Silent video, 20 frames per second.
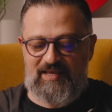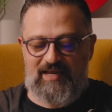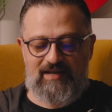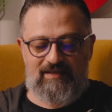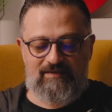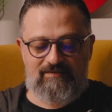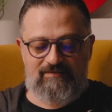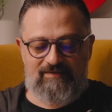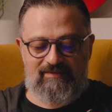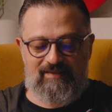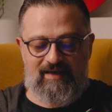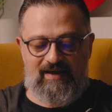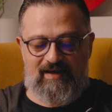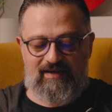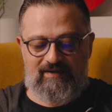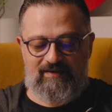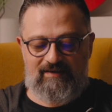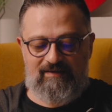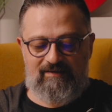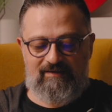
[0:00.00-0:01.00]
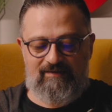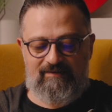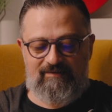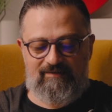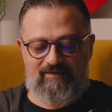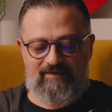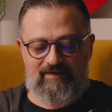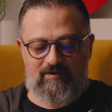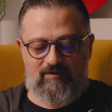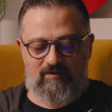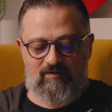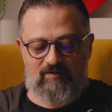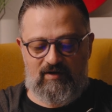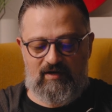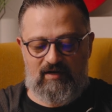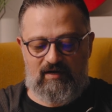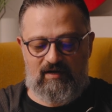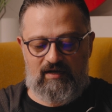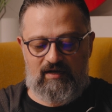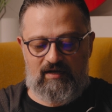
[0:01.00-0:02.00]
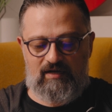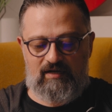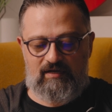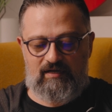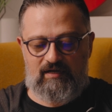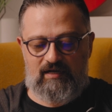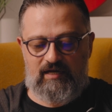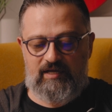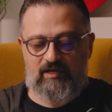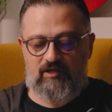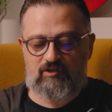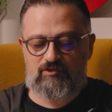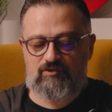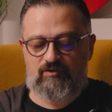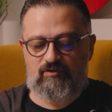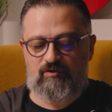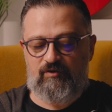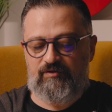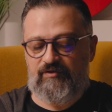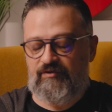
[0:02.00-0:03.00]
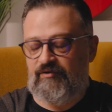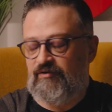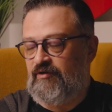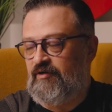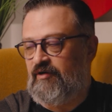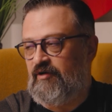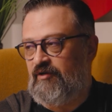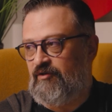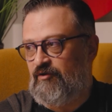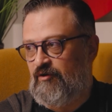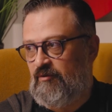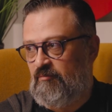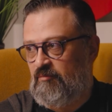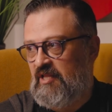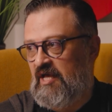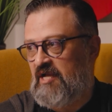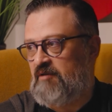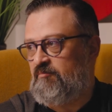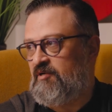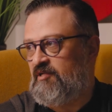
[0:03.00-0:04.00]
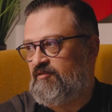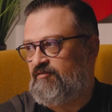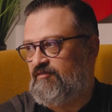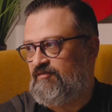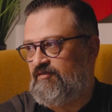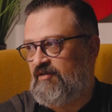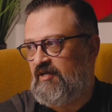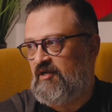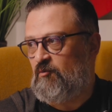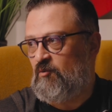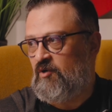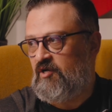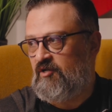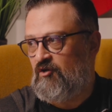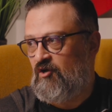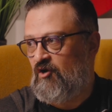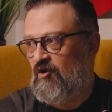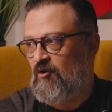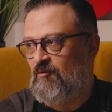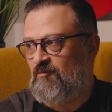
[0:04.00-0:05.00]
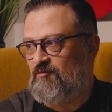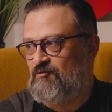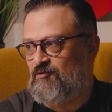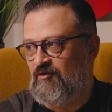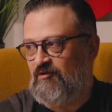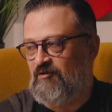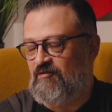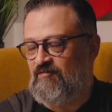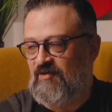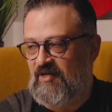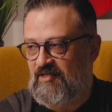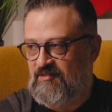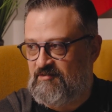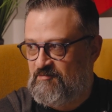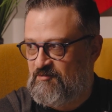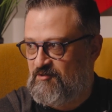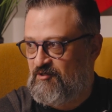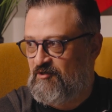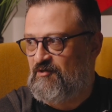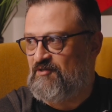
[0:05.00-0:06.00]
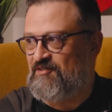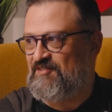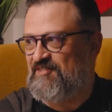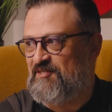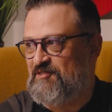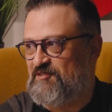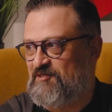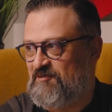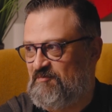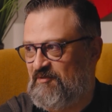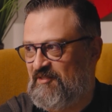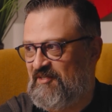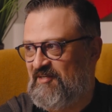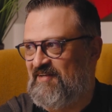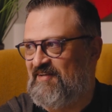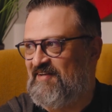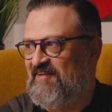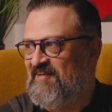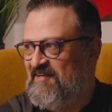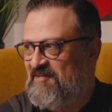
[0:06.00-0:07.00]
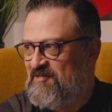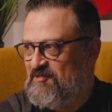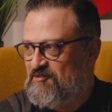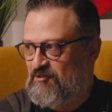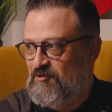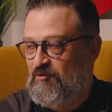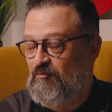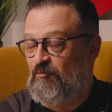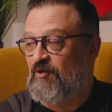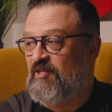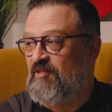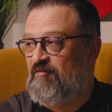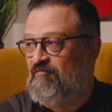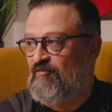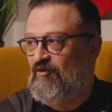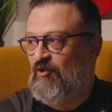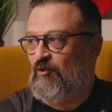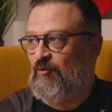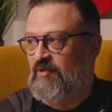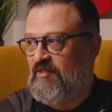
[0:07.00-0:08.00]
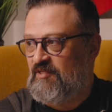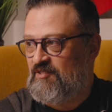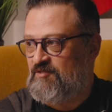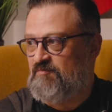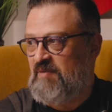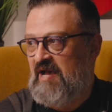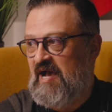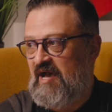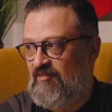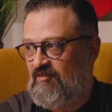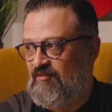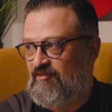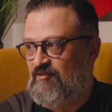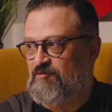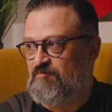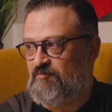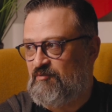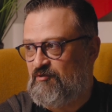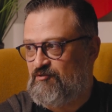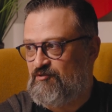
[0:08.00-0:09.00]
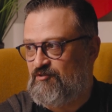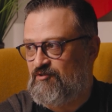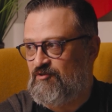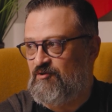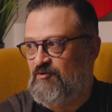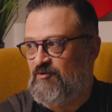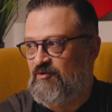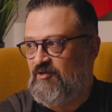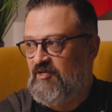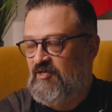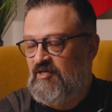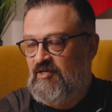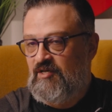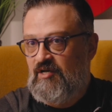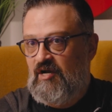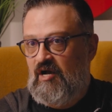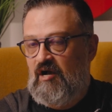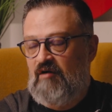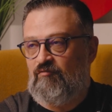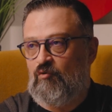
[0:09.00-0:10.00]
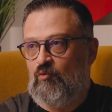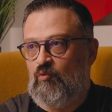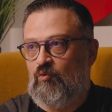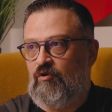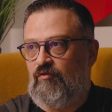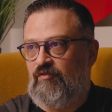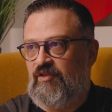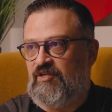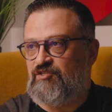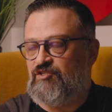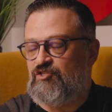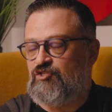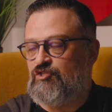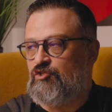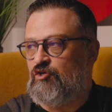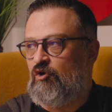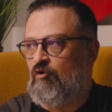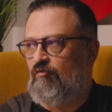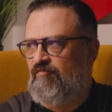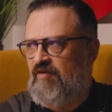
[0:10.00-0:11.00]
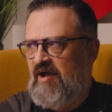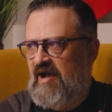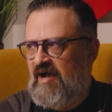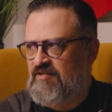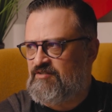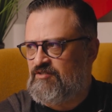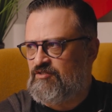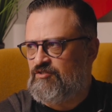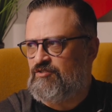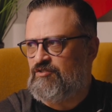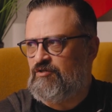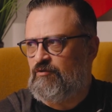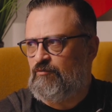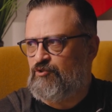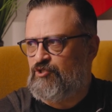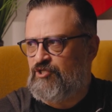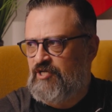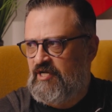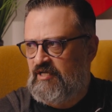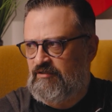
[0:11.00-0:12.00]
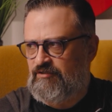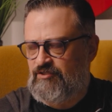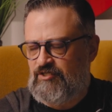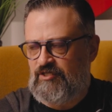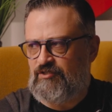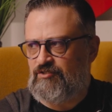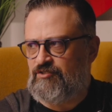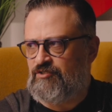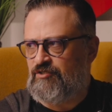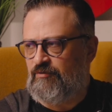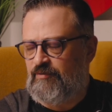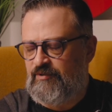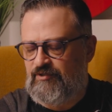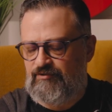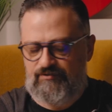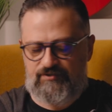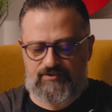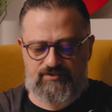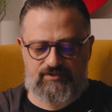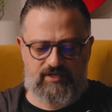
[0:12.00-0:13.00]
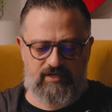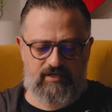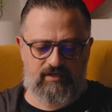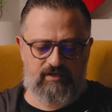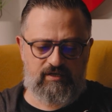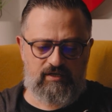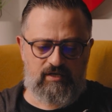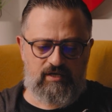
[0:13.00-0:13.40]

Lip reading: get into that. And, I also know you're a black belt in Taekwondo, so you've got some serious discipline. So you're really following this path and this pursuit of a world that's so vast and so challenging and so interesting.